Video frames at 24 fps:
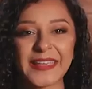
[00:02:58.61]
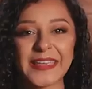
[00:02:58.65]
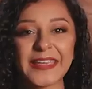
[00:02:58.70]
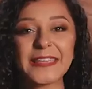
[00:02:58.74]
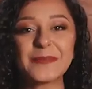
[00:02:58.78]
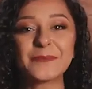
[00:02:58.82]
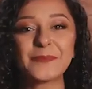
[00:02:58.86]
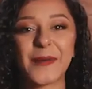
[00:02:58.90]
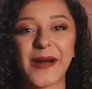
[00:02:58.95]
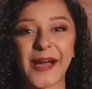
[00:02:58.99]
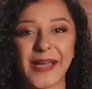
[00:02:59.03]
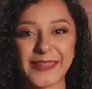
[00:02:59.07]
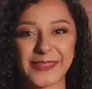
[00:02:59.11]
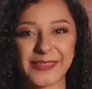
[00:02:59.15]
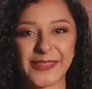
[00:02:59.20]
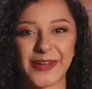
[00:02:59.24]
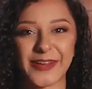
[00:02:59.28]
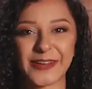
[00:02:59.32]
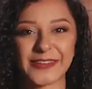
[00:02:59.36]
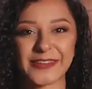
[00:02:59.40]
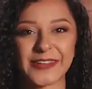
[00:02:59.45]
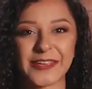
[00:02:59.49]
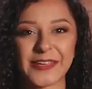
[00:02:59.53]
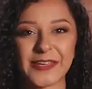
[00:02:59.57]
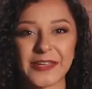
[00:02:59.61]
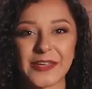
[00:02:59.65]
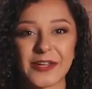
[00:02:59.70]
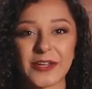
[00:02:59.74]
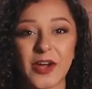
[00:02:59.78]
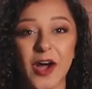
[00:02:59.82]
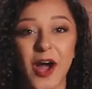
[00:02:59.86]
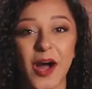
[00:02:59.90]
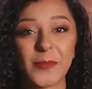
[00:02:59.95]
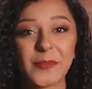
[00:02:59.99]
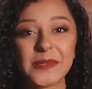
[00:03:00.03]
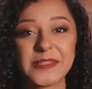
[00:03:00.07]
In Python,
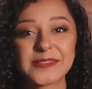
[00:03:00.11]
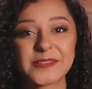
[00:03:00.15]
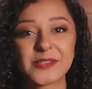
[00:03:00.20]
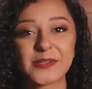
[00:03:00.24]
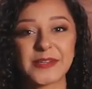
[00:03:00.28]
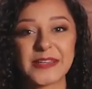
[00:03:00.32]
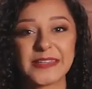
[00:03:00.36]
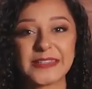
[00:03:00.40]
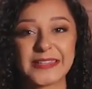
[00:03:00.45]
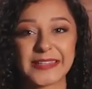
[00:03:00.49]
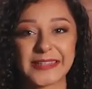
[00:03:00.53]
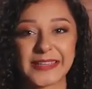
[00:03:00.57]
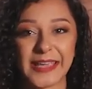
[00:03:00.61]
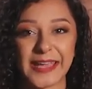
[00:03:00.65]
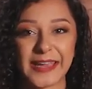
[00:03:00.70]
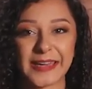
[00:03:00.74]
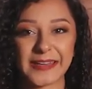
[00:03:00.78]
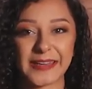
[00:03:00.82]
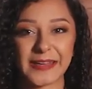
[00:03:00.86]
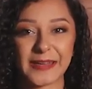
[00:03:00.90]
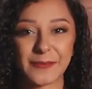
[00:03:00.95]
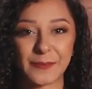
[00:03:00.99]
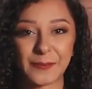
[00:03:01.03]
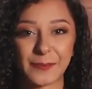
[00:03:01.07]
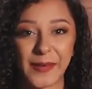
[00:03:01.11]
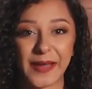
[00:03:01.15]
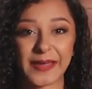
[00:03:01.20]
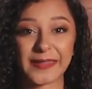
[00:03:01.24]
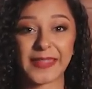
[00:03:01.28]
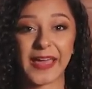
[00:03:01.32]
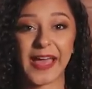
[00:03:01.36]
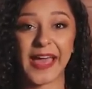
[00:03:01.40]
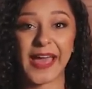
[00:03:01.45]
comments are indicated by the